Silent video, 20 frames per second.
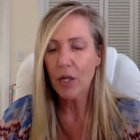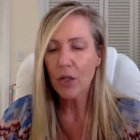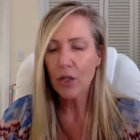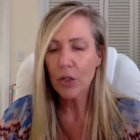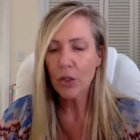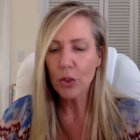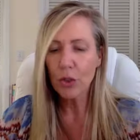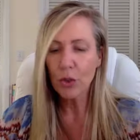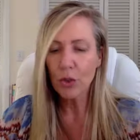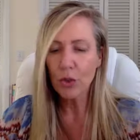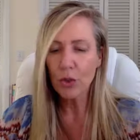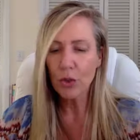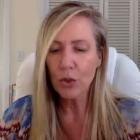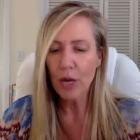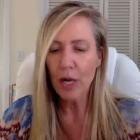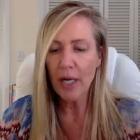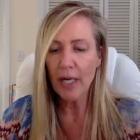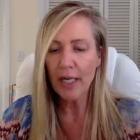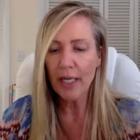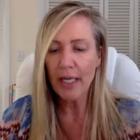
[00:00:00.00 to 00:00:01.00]
to
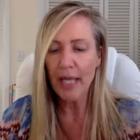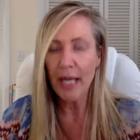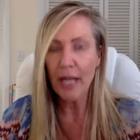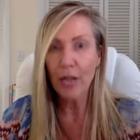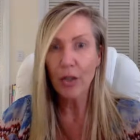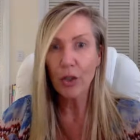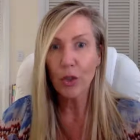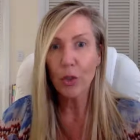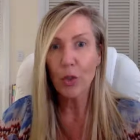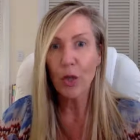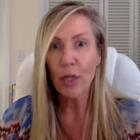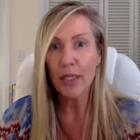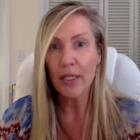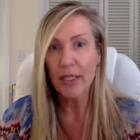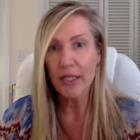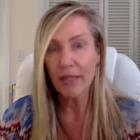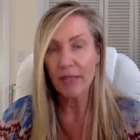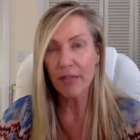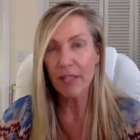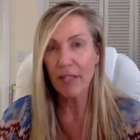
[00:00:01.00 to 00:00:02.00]
try to get you on
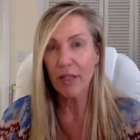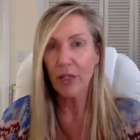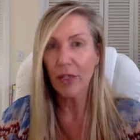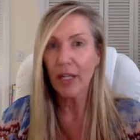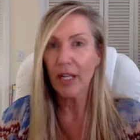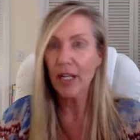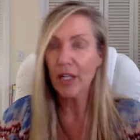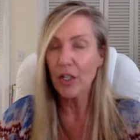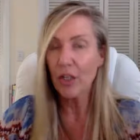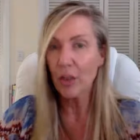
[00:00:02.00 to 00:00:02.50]
TV or get